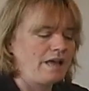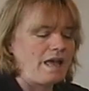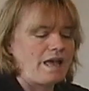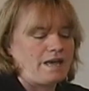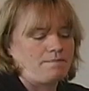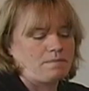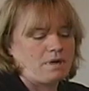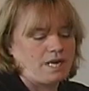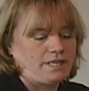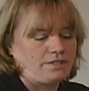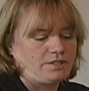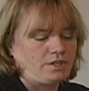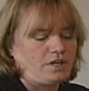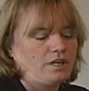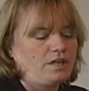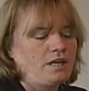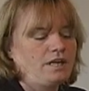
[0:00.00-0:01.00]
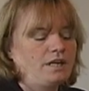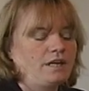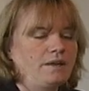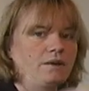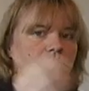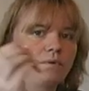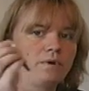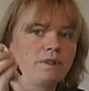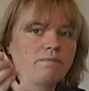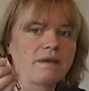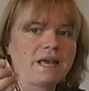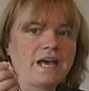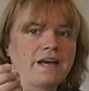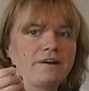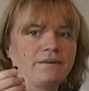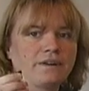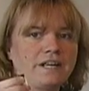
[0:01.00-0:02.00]
atomizer with a
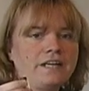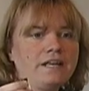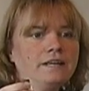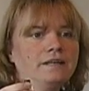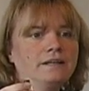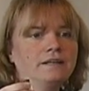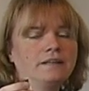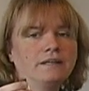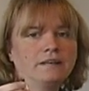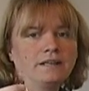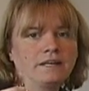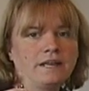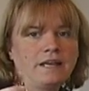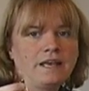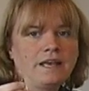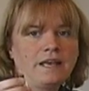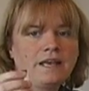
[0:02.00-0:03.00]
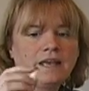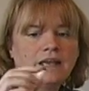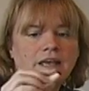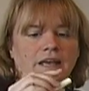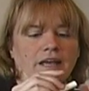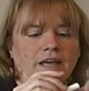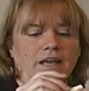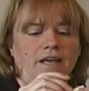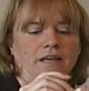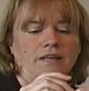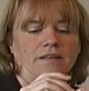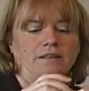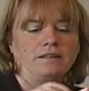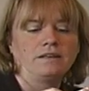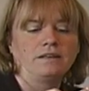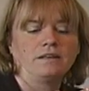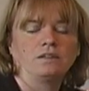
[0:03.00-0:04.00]
battery
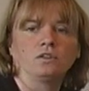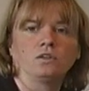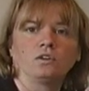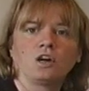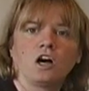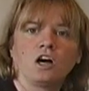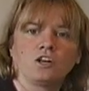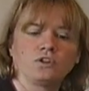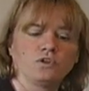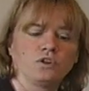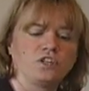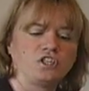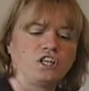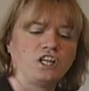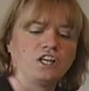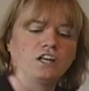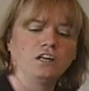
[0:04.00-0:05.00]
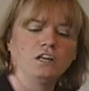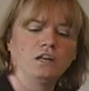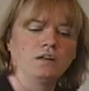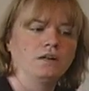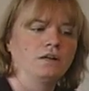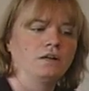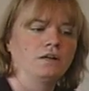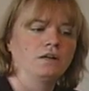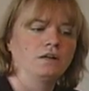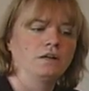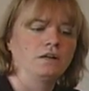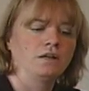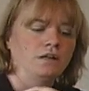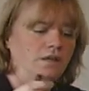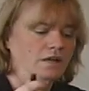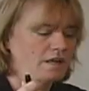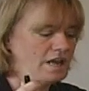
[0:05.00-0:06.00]
and a little cartridge here.
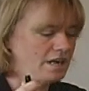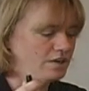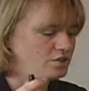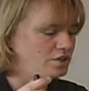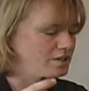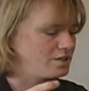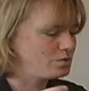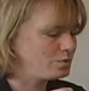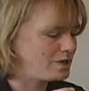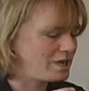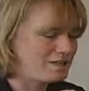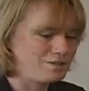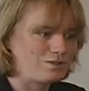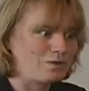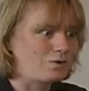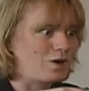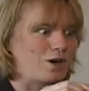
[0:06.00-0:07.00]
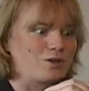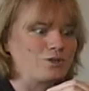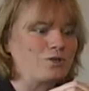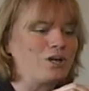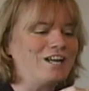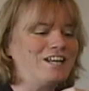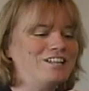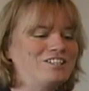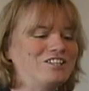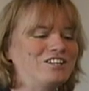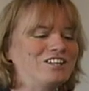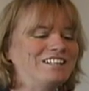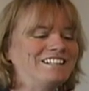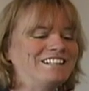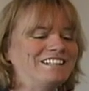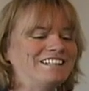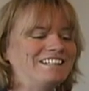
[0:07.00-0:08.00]
Actually, this one has no cartridge.
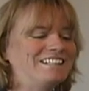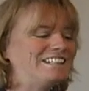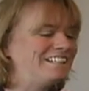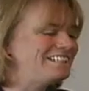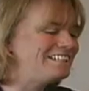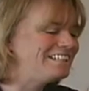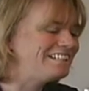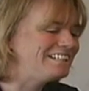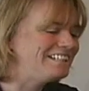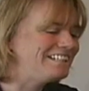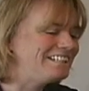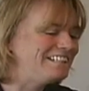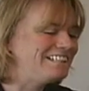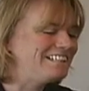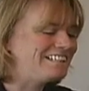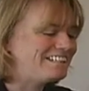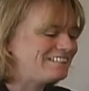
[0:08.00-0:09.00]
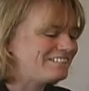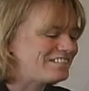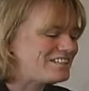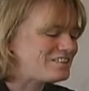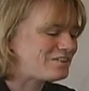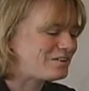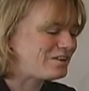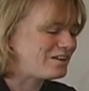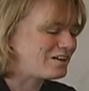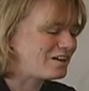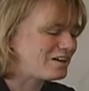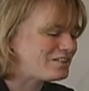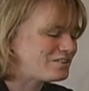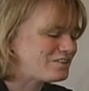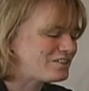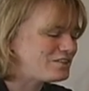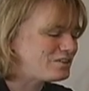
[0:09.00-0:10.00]
Let me show you a
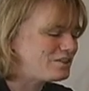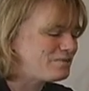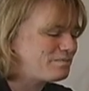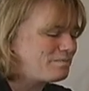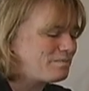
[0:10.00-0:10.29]
cartridge.